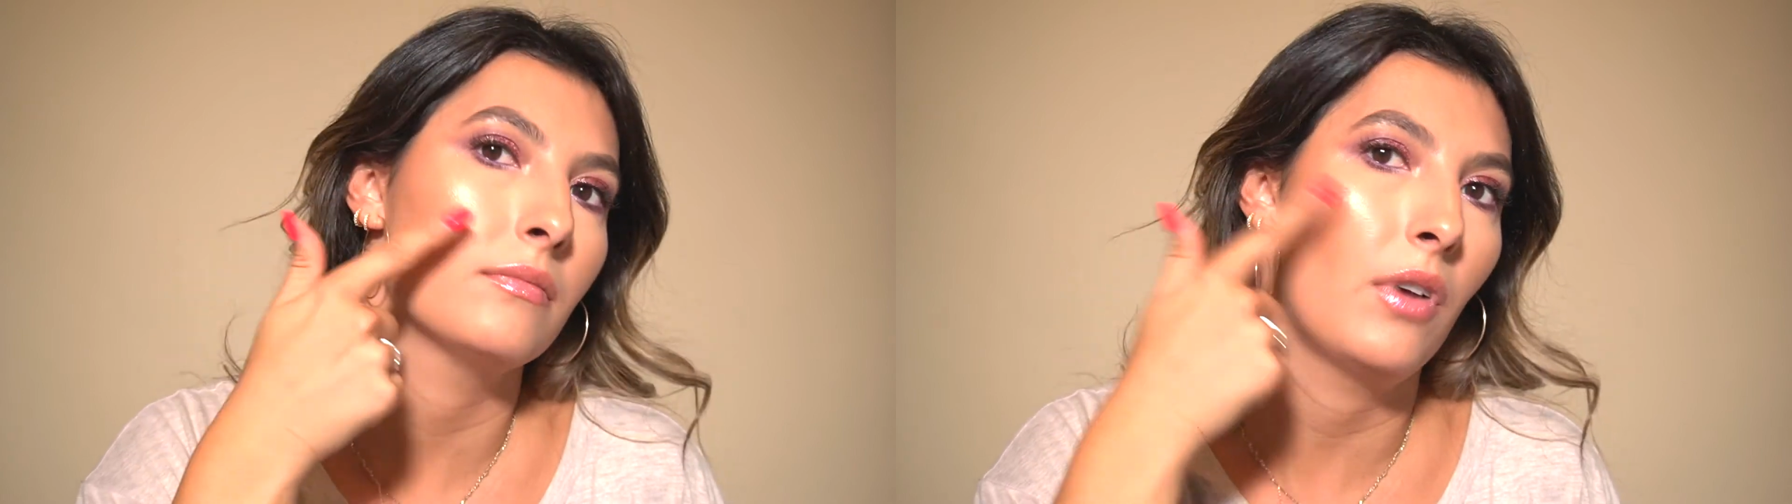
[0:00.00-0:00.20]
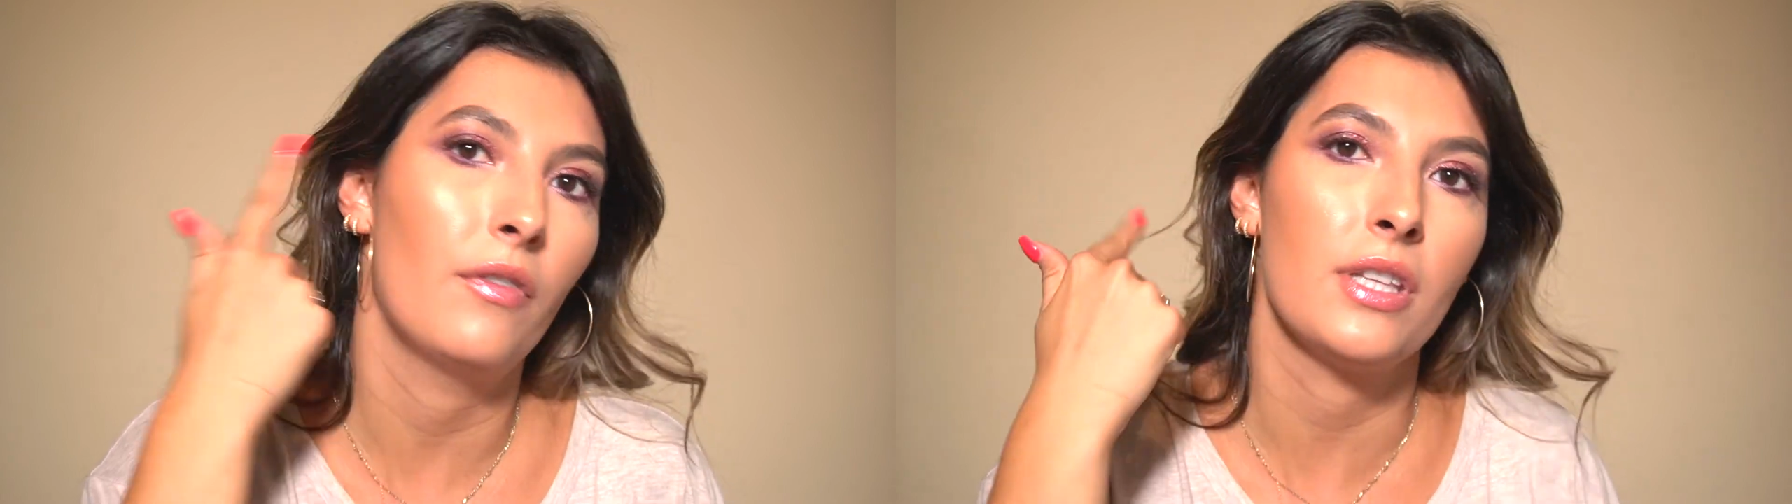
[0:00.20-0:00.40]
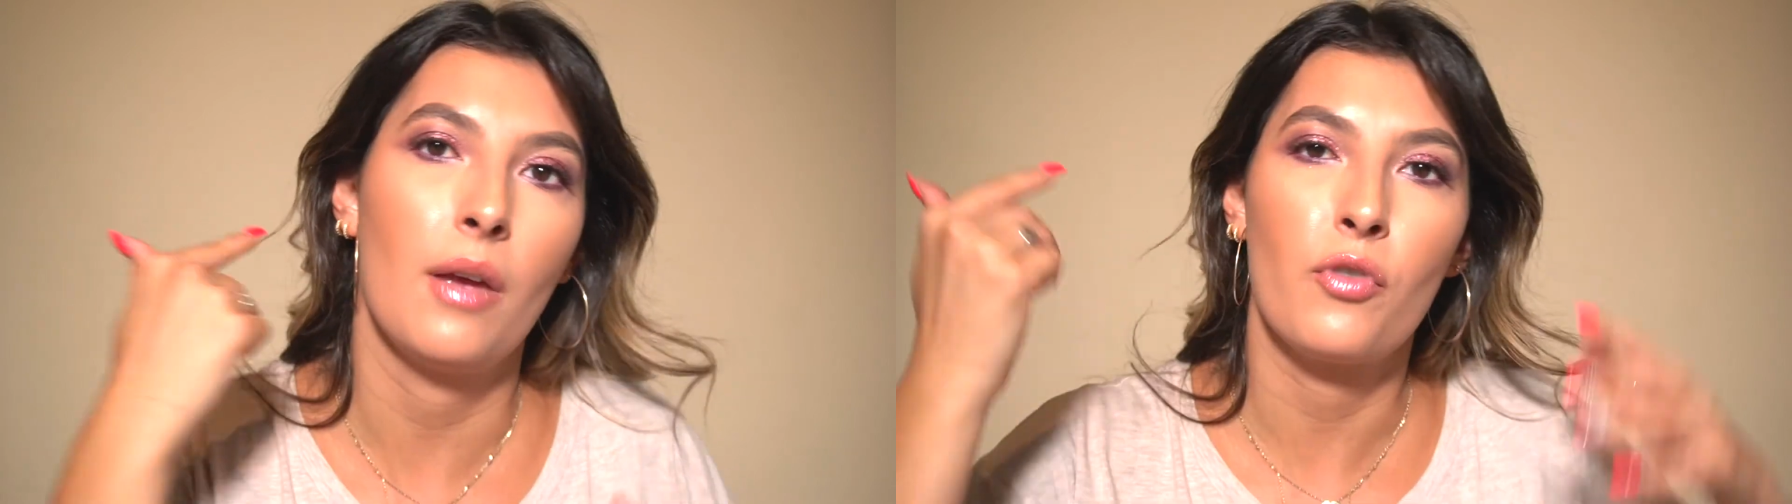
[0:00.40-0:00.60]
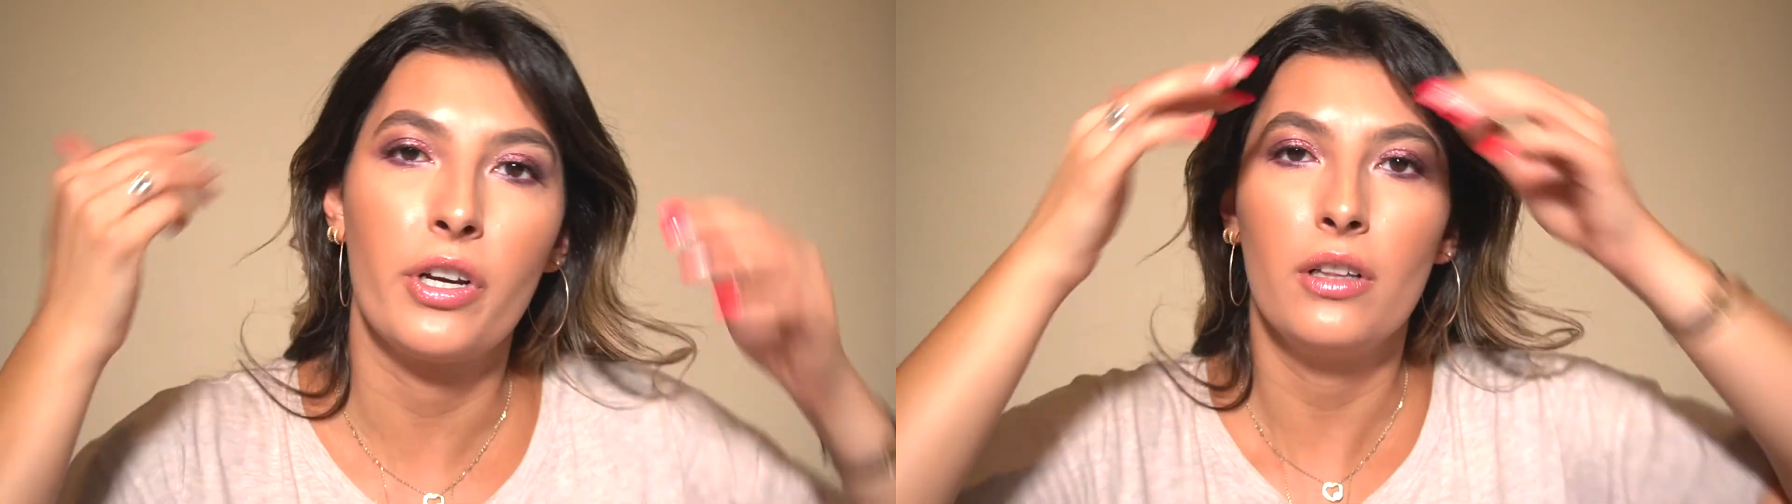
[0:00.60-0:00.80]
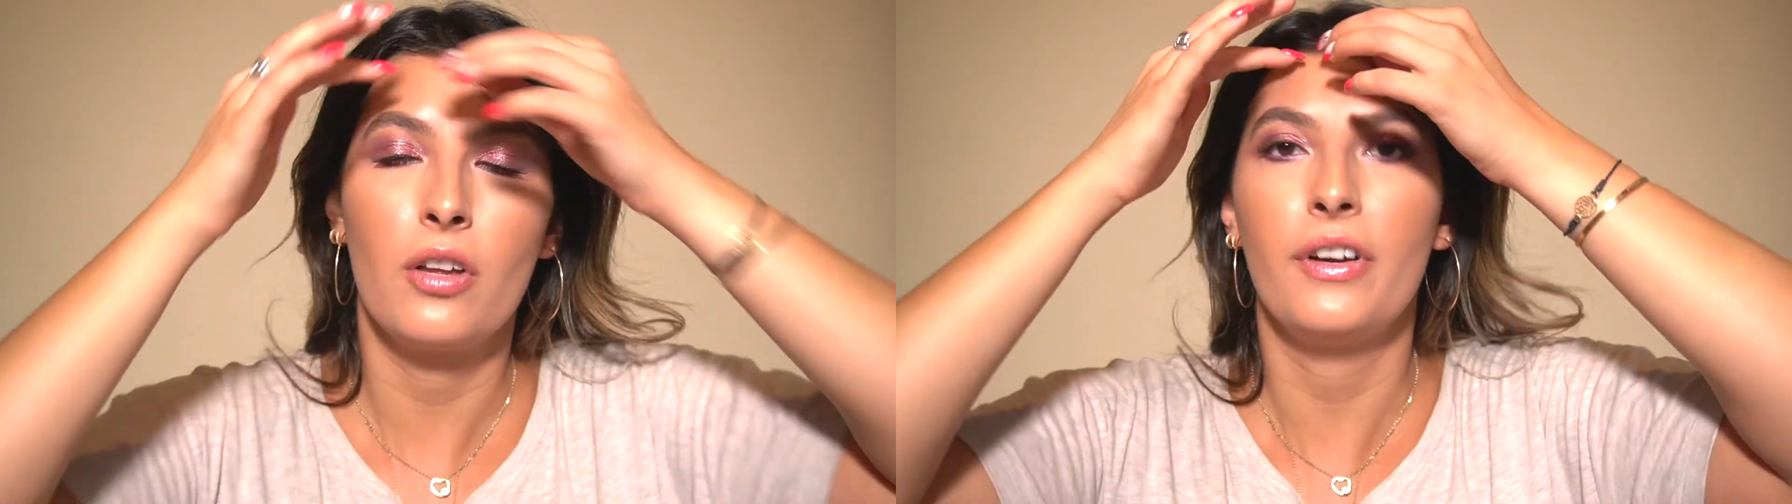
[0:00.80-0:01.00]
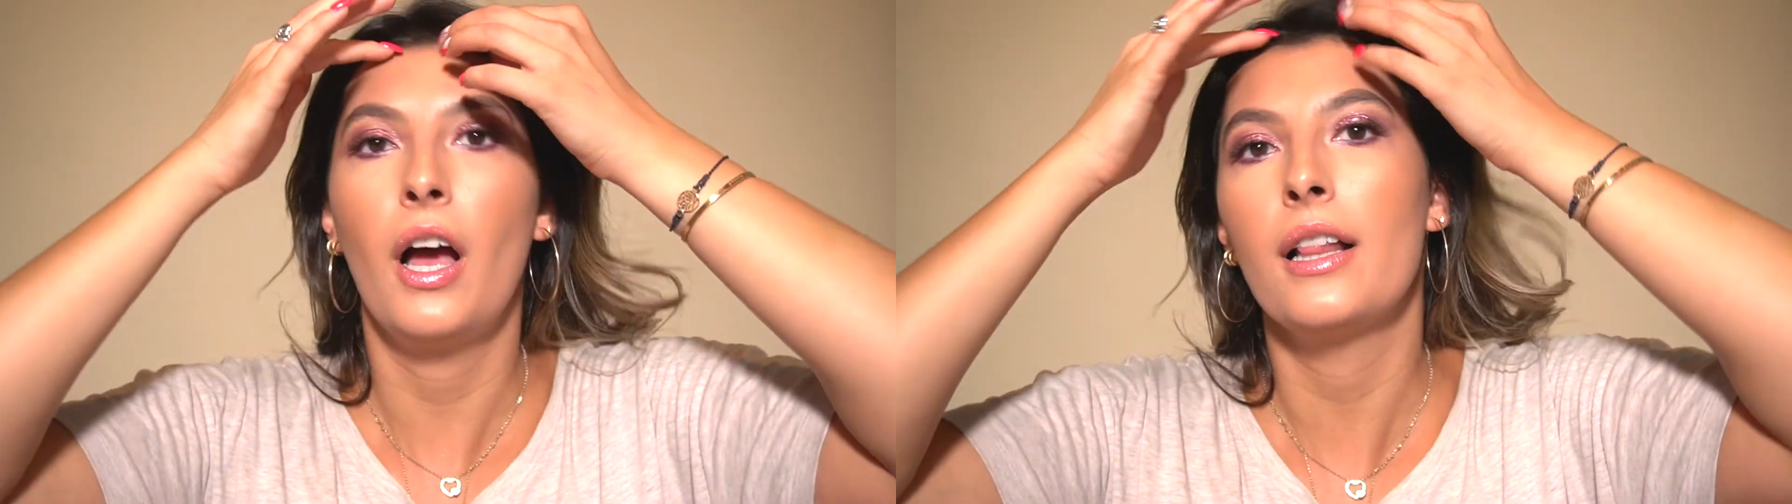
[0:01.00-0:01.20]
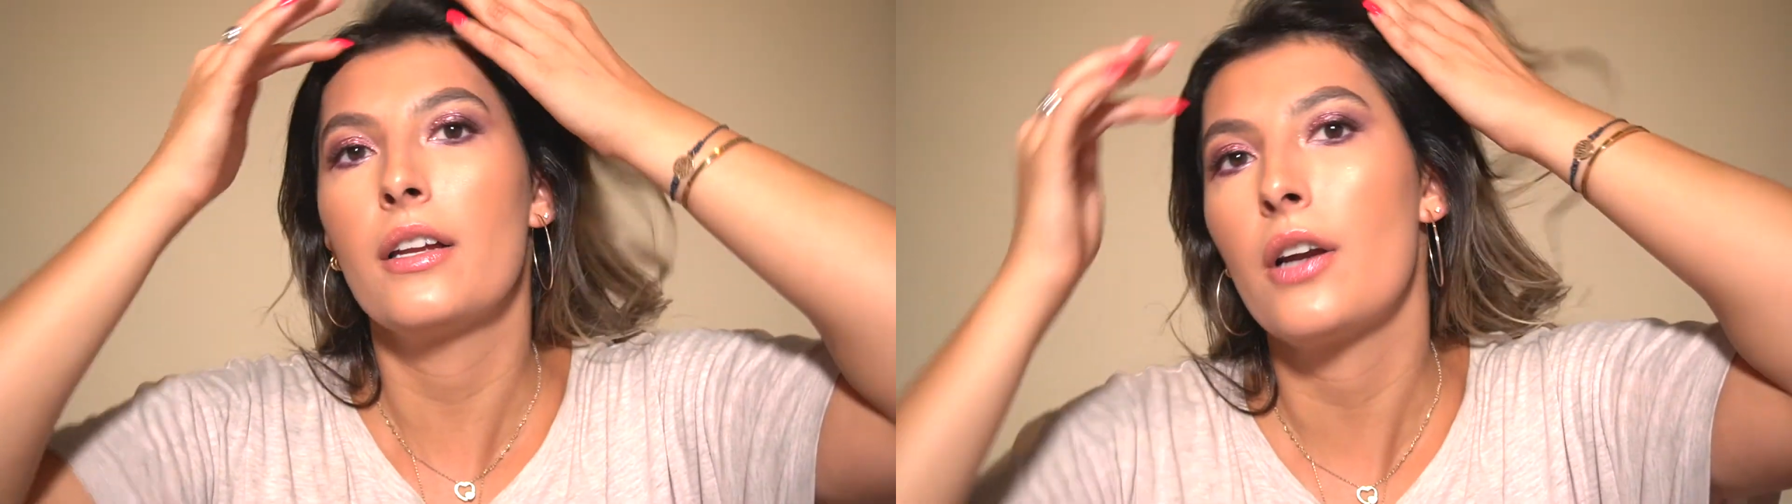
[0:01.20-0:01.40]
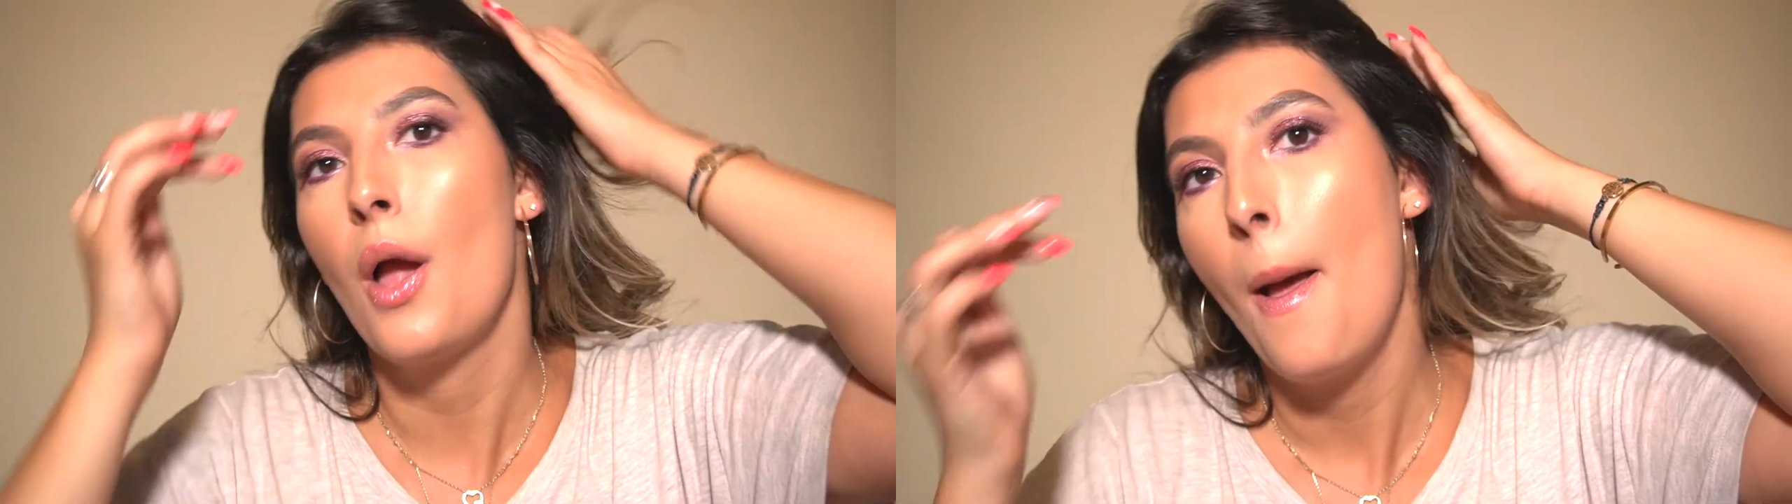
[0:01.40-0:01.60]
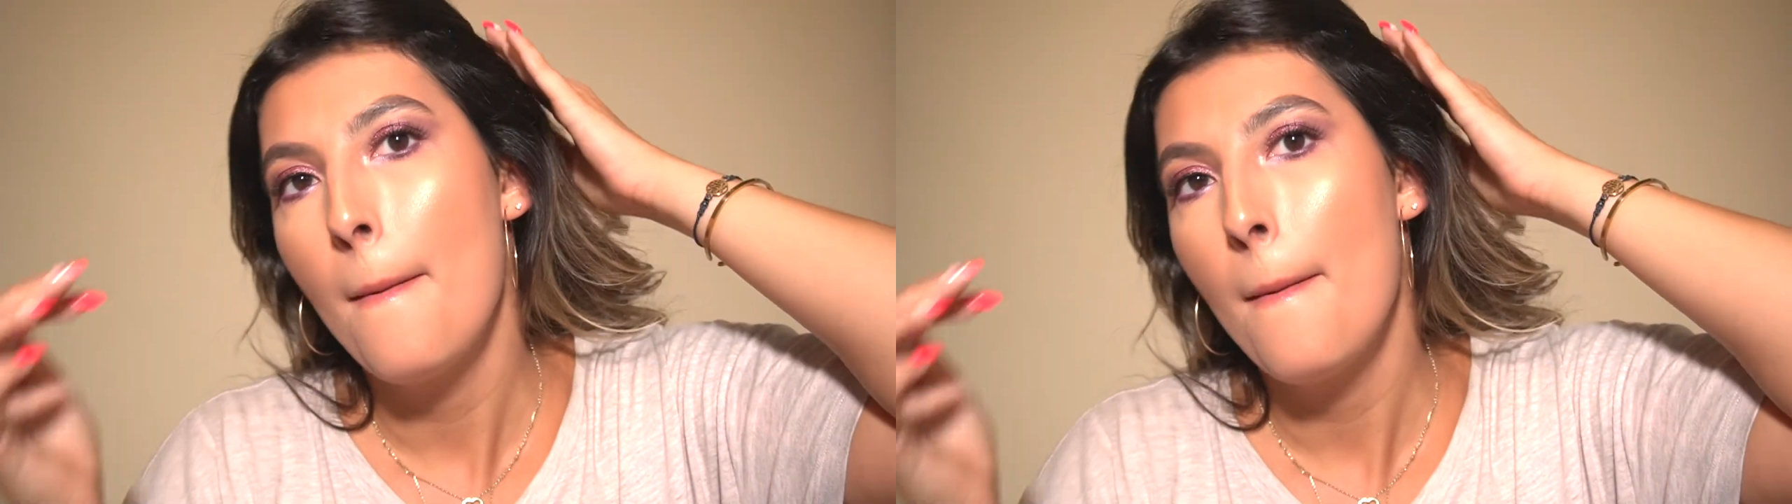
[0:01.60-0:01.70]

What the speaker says: obviously I'm wearing a lot of highlighter,